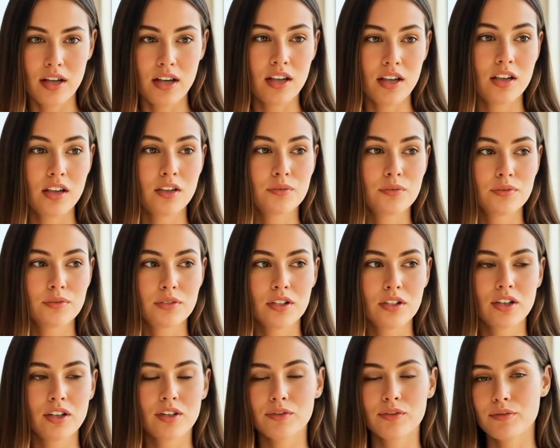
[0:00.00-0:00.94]
She
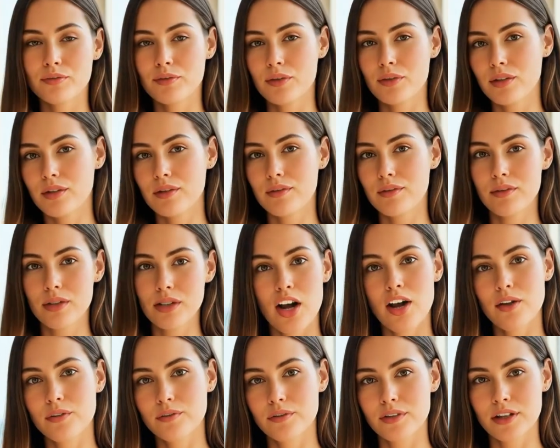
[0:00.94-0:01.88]
visited weekly,
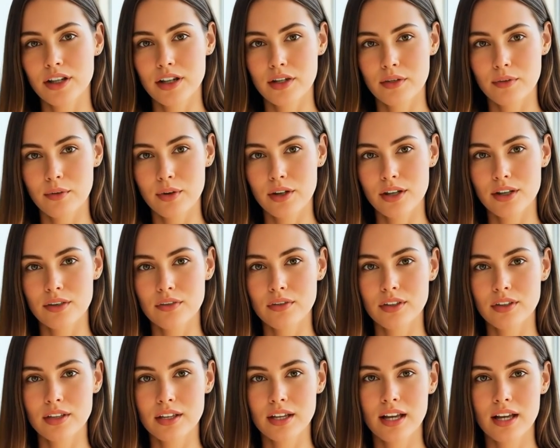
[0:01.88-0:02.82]
helping Lily with
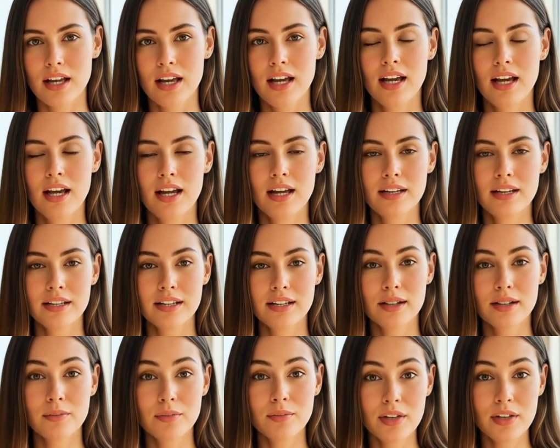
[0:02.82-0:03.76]
baking projects and
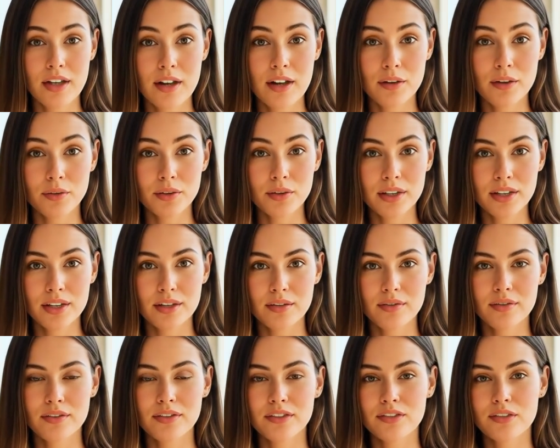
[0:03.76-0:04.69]
offering business advice
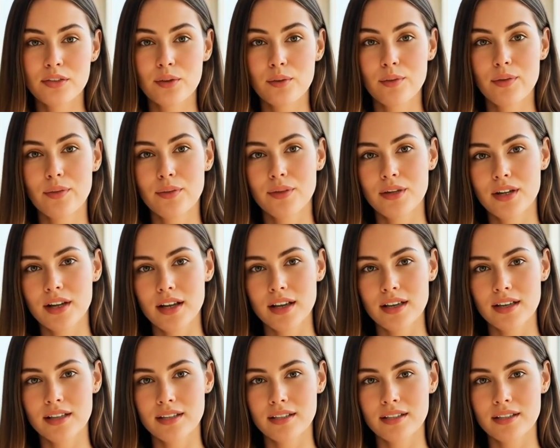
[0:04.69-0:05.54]
I still treasured.